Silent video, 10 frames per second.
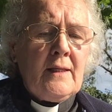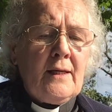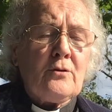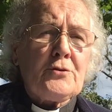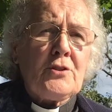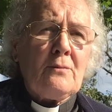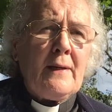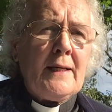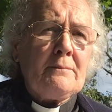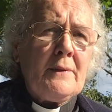He also
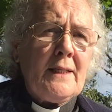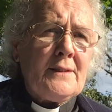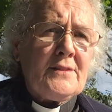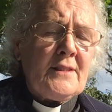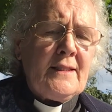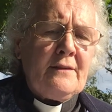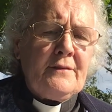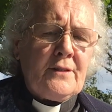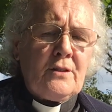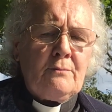made man to live
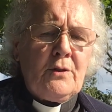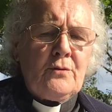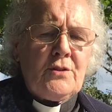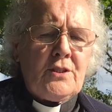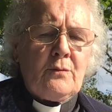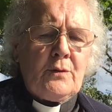in community